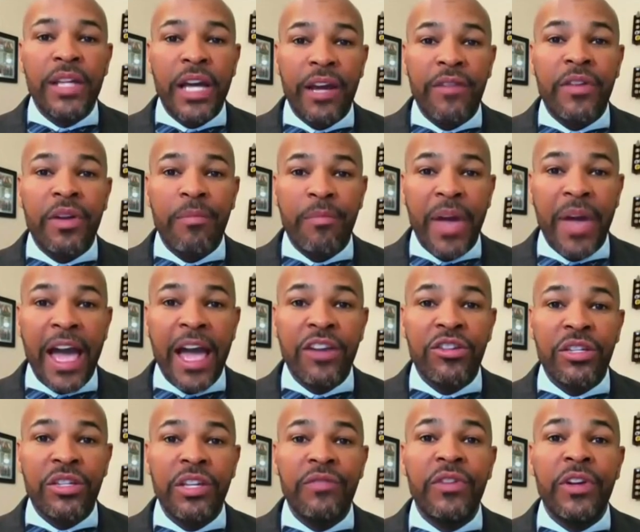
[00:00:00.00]
out of
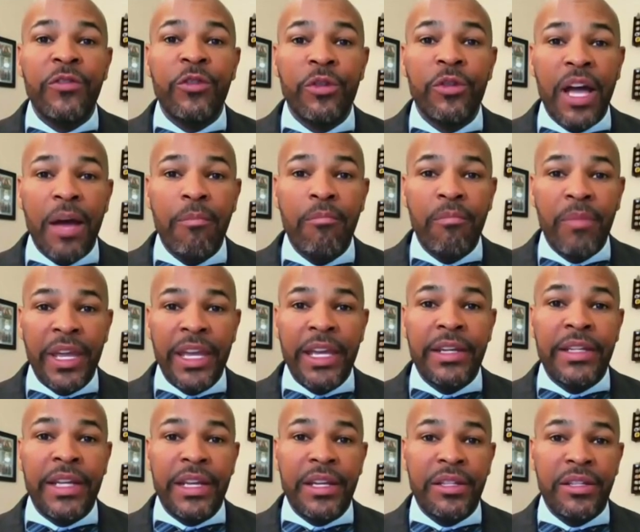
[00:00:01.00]
compassion, even if you're not
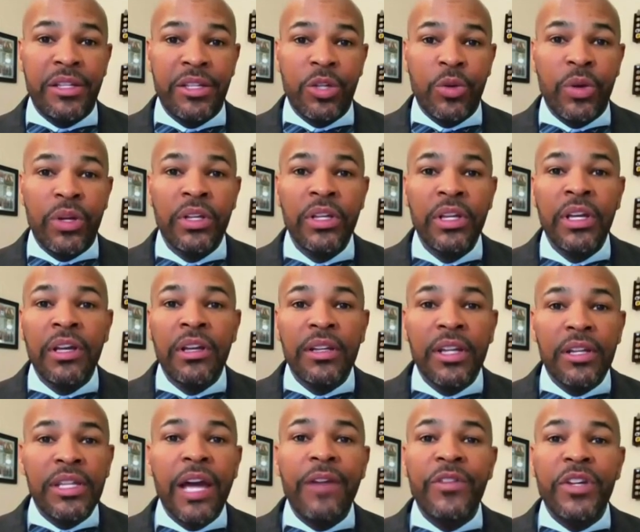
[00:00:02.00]
mandated to do it. Yeah.
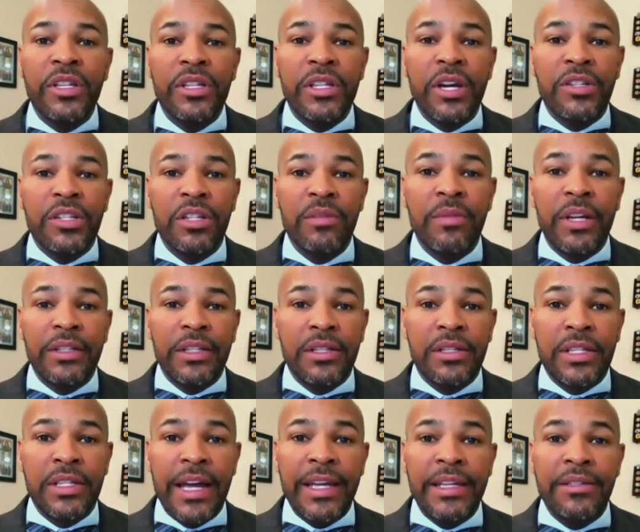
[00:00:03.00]
Let's have a discussion about the
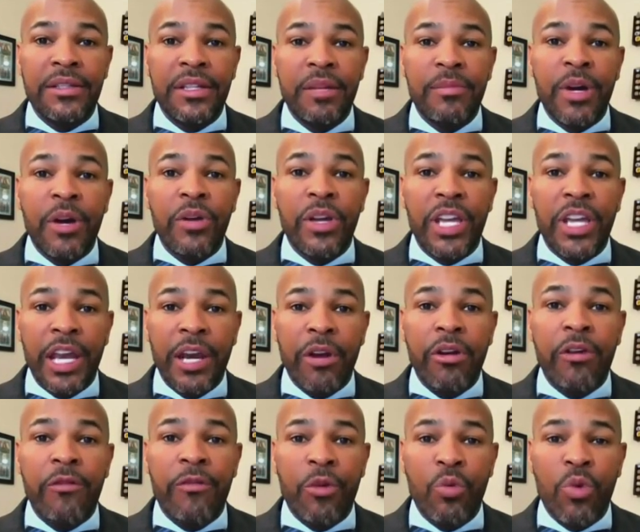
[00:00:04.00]
science and about
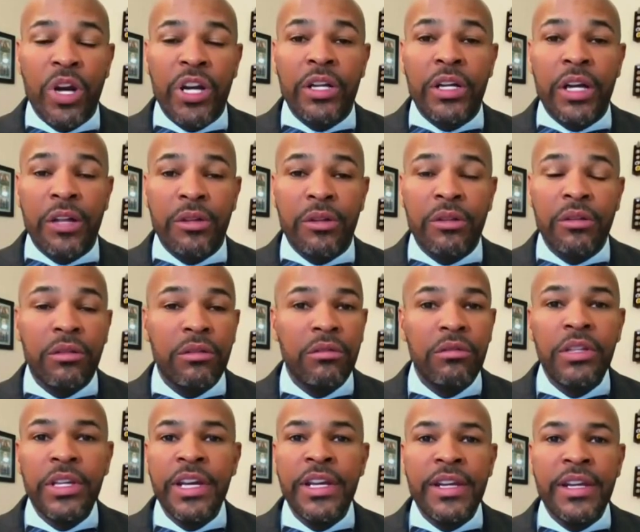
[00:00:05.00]
caring for one another,
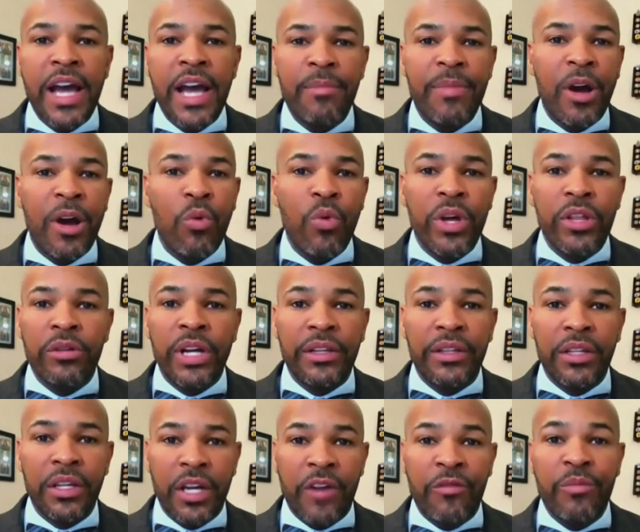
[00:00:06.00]
and not about whether or not the
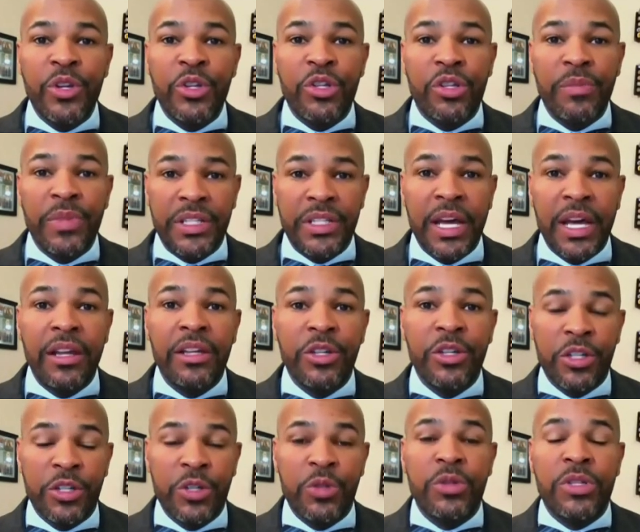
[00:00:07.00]
government should be telling you to
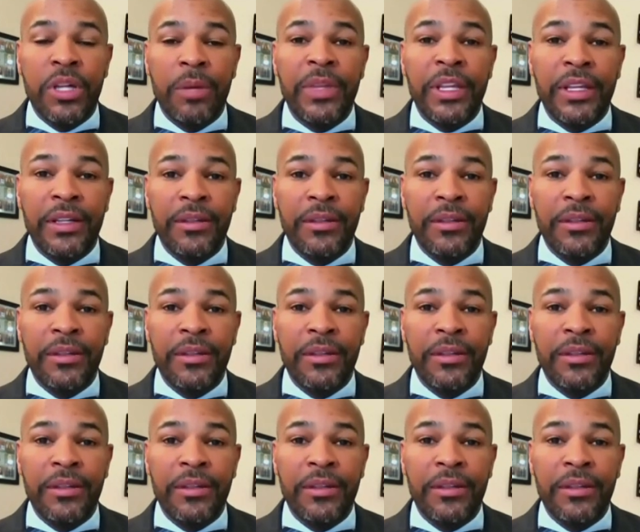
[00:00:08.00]
do something.